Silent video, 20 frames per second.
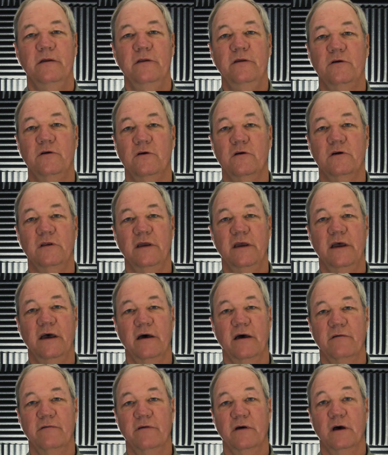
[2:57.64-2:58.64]
You could
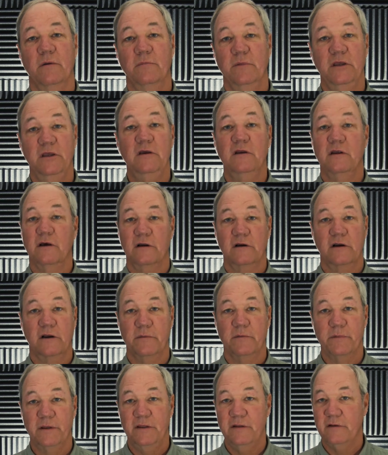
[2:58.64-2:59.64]
have a $1 million
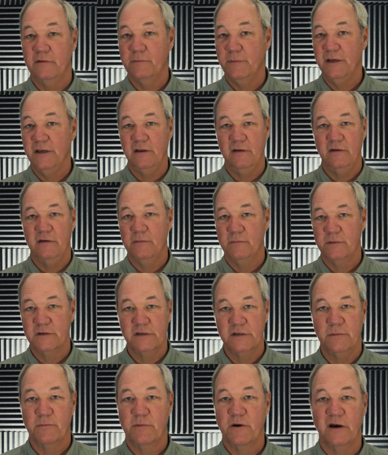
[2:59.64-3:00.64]
company that's making
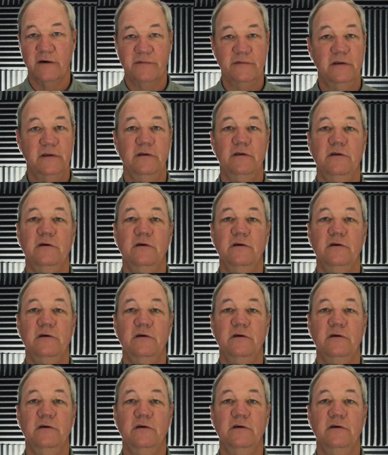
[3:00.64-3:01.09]
10% profit.